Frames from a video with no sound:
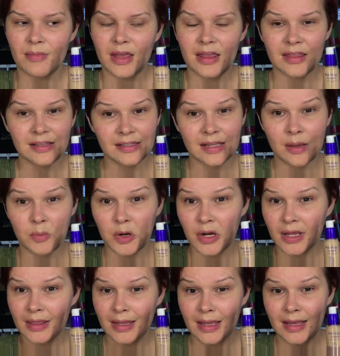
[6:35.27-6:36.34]
In the summer,
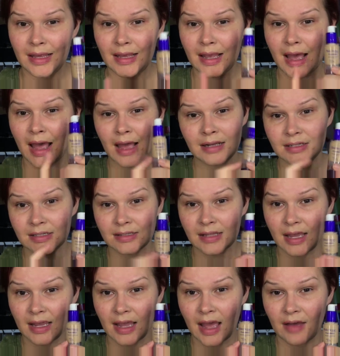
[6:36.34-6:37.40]
in the heat, I just
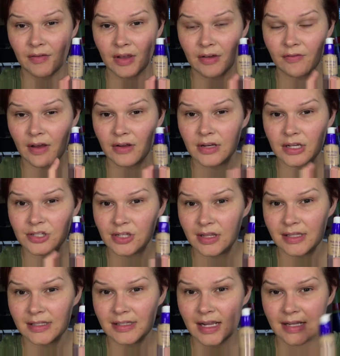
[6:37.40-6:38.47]
like having a foundation
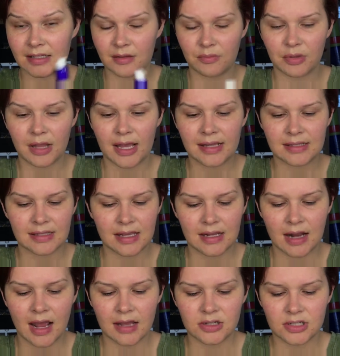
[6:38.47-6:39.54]
that stays in place, and
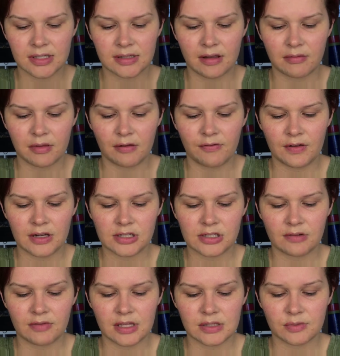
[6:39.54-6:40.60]
I just love the
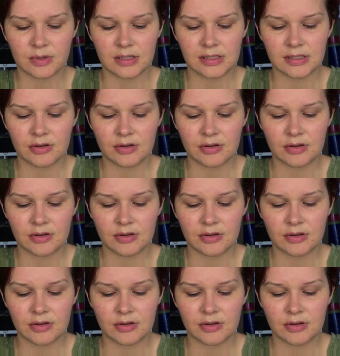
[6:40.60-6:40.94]
finish of this one.